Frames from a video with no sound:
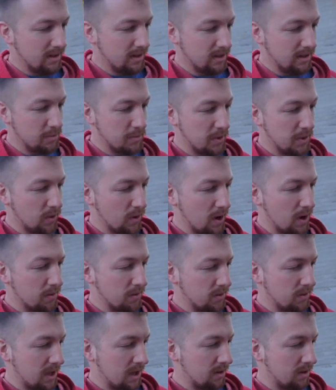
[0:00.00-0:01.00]
has been around
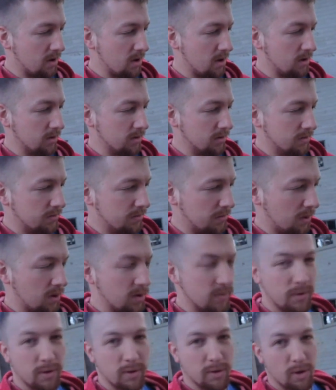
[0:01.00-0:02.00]
for that long,
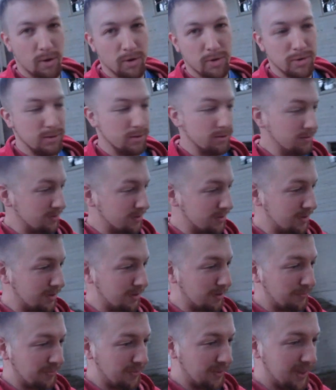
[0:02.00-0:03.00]
part of our culture.
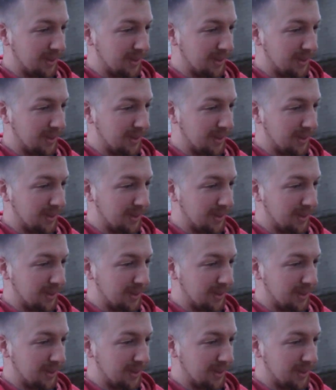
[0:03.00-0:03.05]
So